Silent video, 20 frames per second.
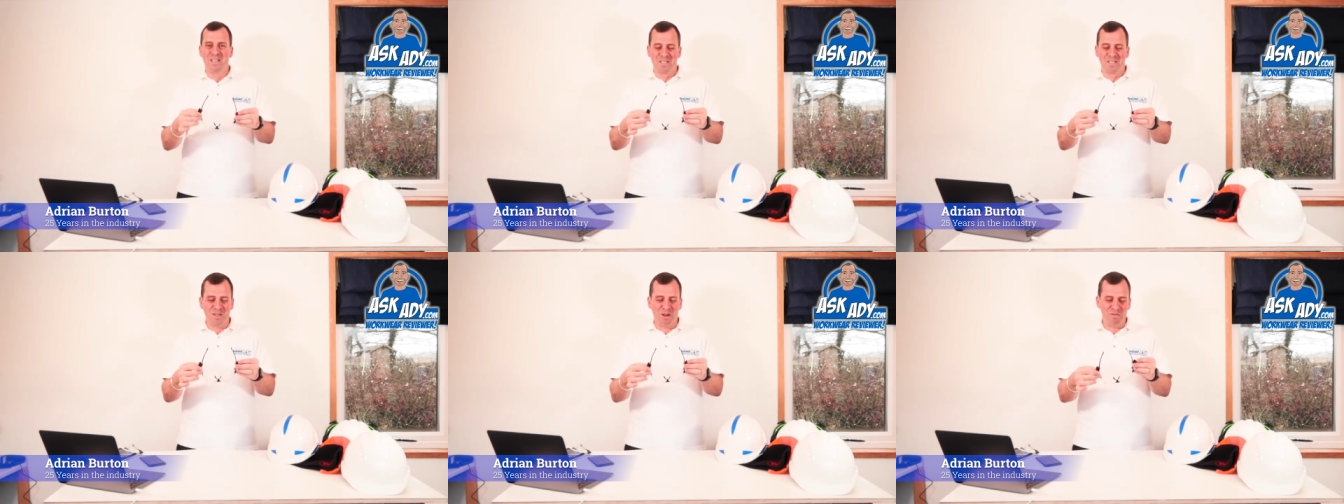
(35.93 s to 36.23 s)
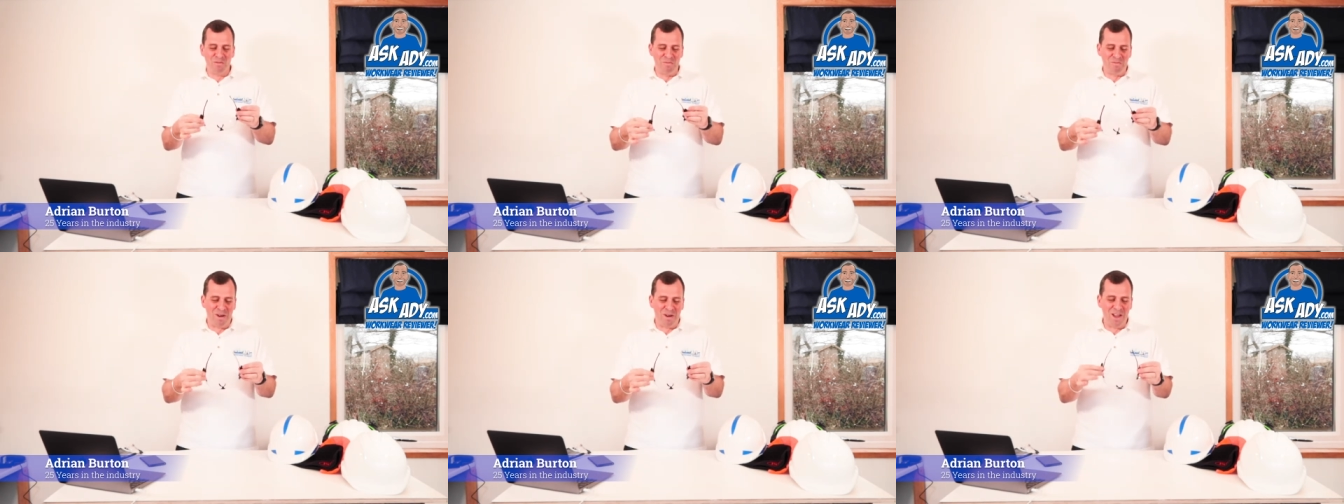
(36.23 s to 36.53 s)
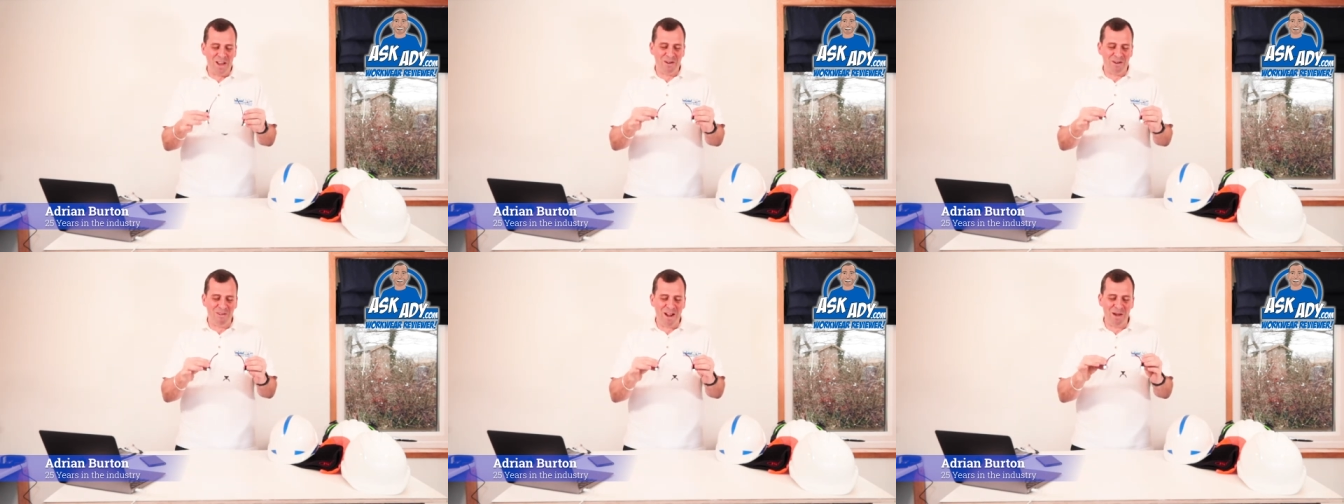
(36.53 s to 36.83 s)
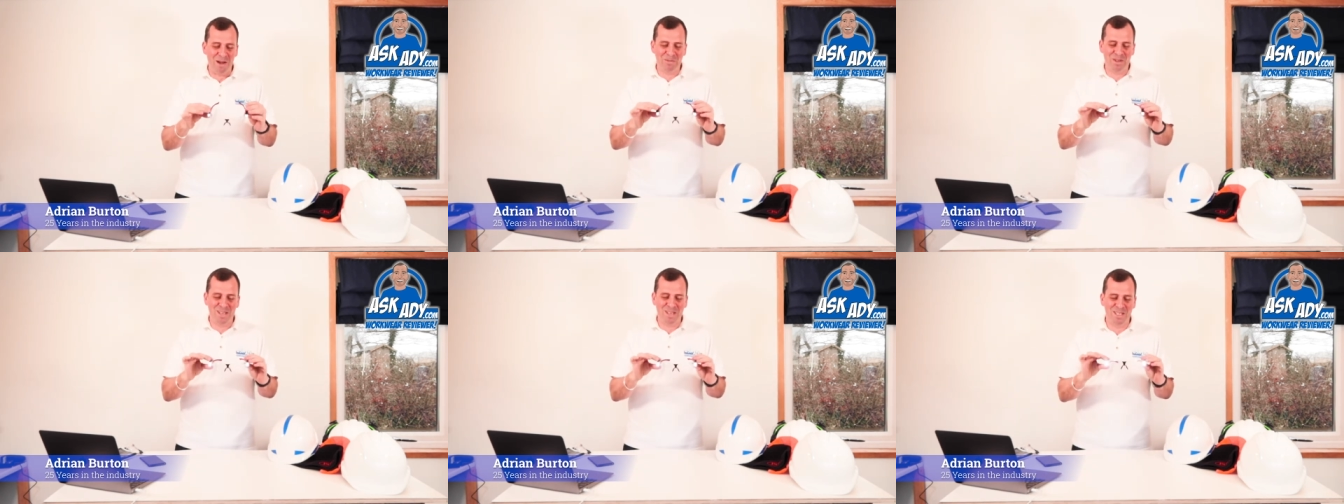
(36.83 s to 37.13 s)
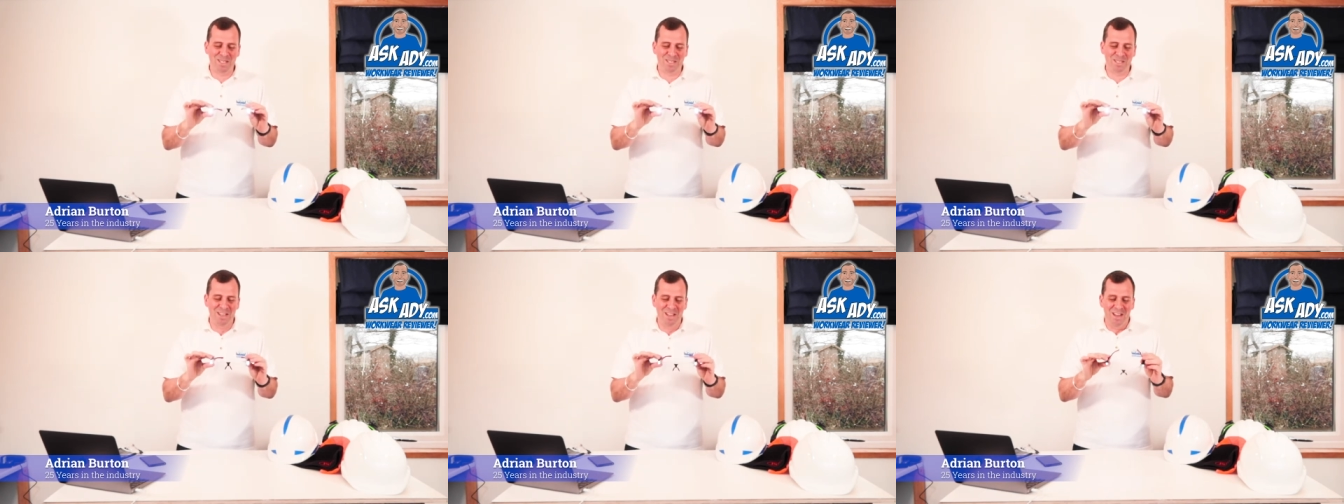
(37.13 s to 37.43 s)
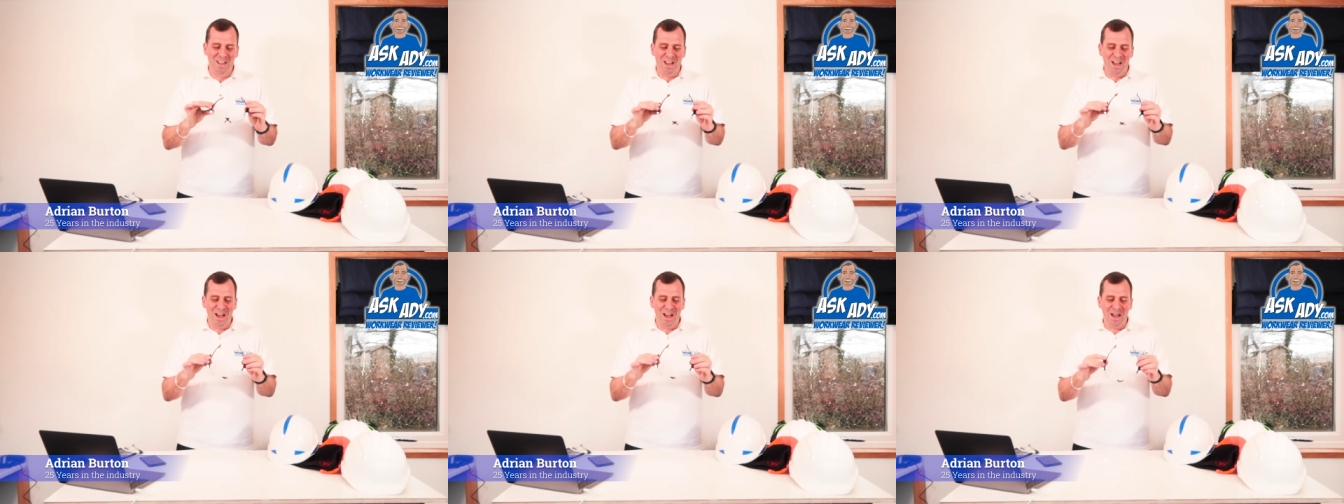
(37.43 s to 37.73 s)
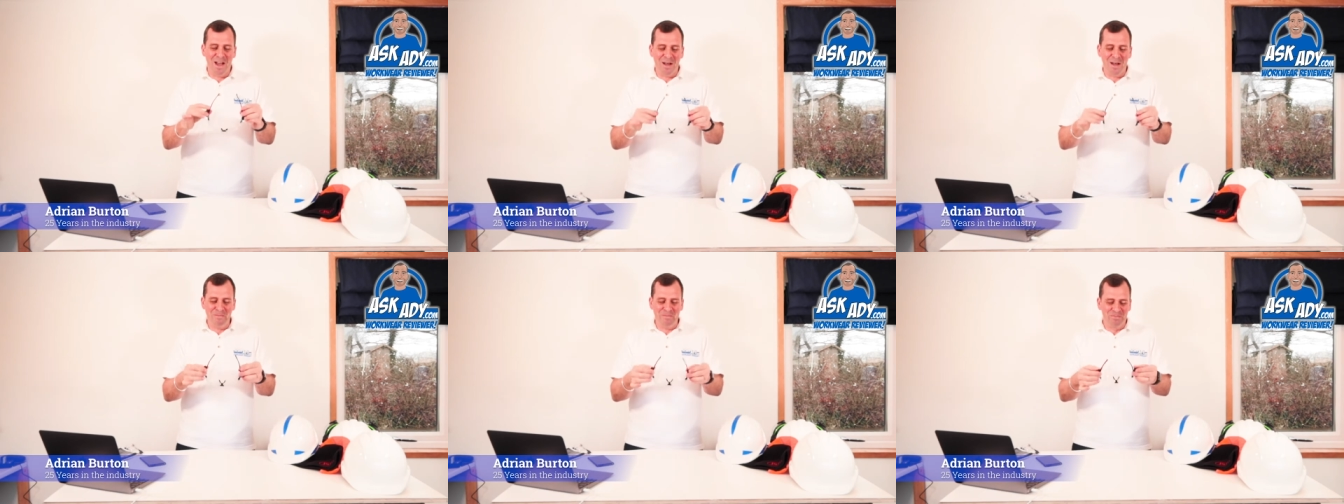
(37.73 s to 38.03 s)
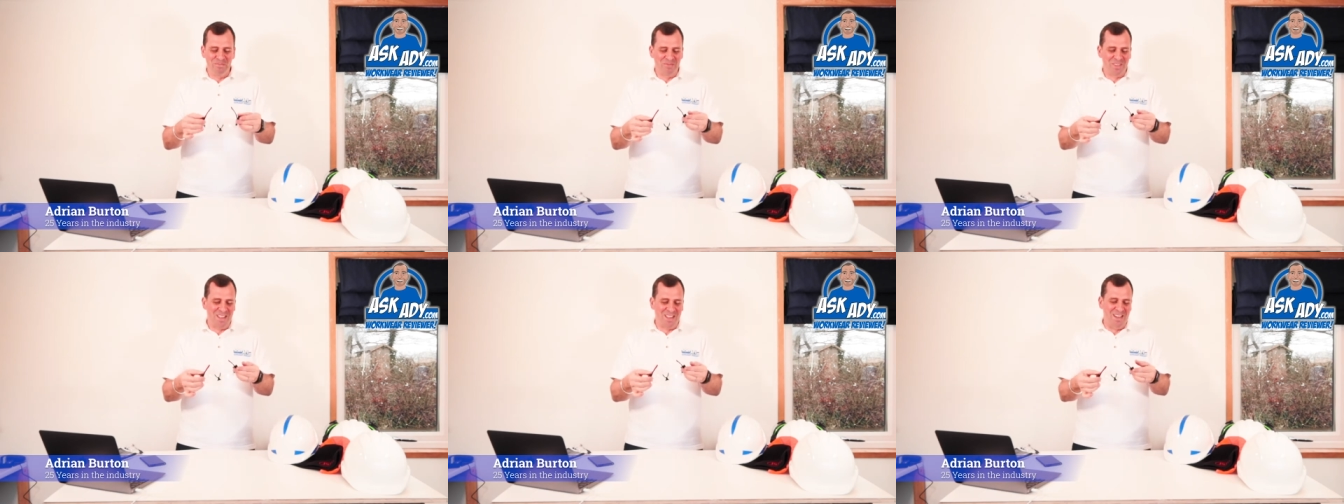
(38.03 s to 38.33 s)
So I've been playing around with this. Um,